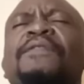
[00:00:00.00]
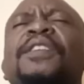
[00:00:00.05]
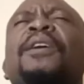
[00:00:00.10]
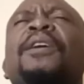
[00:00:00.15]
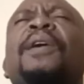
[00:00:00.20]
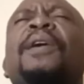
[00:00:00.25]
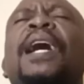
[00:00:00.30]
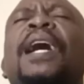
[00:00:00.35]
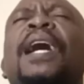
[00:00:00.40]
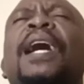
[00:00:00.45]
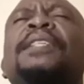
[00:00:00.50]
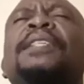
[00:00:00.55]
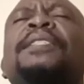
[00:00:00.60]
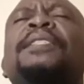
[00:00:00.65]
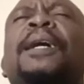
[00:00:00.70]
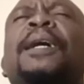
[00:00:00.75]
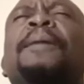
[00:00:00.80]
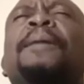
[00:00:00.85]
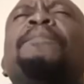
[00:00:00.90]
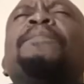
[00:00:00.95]
in our hearts.
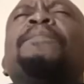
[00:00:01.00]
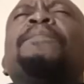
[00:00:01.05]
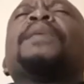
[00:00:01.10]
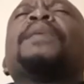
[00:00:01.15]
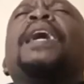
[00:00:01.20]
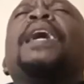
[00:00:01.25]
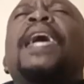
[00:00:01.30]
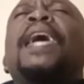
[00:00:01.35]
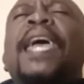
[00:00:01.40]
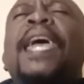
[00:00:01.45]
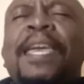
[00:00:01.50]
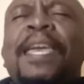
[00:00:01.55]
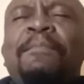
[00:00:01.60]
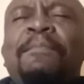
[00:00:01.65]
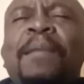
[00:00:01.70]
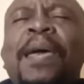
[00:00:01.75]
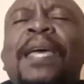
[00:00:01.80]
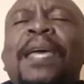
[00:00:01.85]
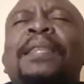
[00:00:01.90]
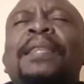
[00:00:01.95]

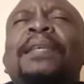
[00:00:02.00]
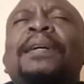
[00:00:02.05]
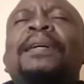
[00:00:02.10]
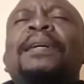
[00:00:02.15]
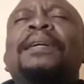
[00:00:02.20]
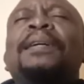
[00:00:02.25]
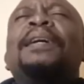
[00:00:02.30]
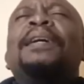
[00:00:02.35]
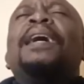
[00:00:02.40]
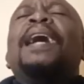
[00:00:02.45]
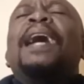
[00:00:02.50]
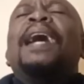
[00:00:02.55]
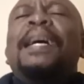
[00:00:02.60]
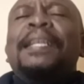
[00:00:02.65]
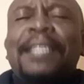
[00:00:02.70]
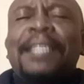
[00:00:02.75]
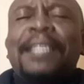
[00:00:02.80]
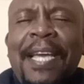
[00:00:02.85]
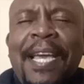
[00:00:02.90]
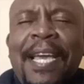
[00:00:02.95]
Amen
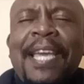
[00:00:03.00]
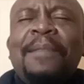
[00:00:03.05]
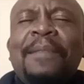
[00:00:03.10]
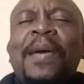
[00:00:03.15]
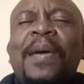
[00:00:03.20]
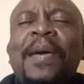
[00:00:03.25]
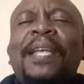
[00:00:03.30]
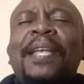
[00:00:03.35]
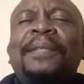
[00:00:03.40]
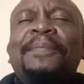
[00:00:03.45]
and amen.